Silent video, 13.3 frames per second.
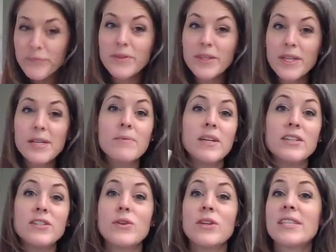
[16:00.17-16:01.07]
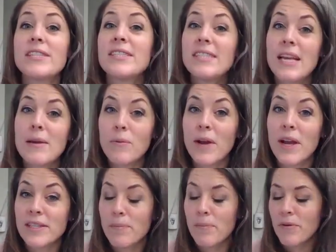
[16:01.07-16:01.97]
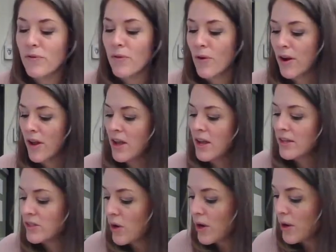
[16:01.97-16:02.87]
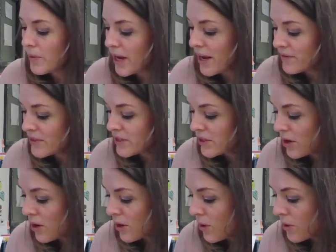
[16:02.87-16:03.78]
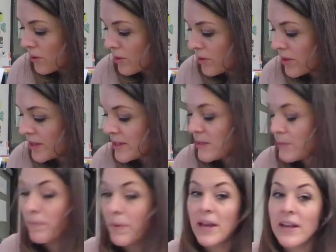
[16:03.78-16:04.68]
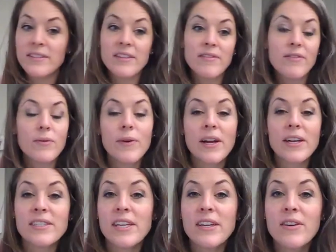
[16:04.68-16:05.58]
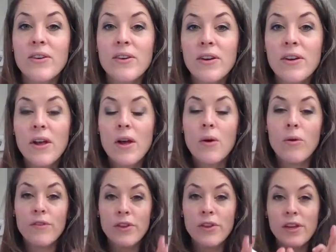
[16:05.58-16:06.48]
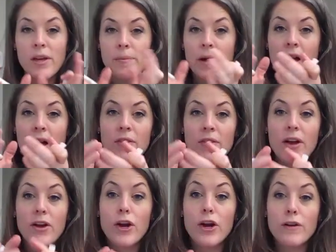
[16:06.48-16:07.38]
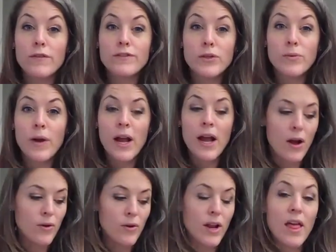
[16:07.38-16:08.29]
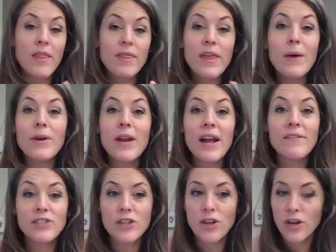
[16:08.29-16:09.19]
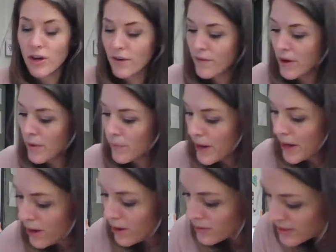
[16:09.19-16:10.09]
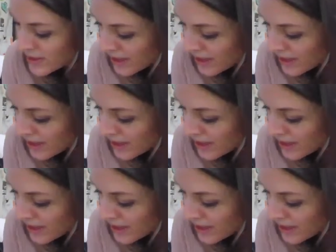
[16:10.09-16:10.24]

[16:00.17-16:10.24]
I'm going to do it the same way I did before. So I would have to know this base of the rectangle. Well, if you think about how that curves around, that would have to curve around